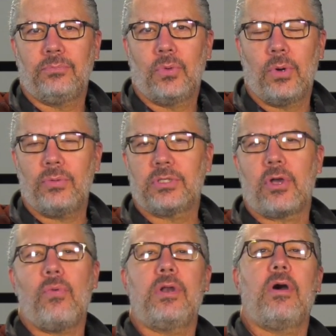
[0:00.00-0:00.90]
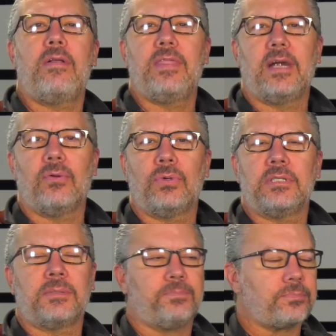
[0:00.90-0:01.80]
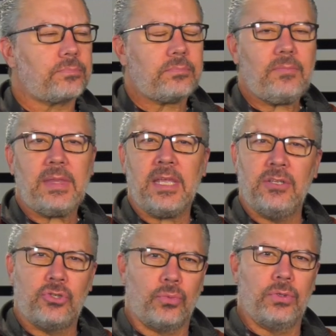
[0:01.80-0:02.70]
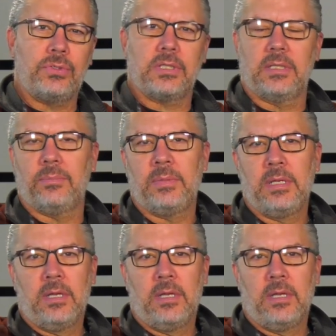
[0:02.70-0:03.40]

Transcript: What was going on there was in Jerusalem,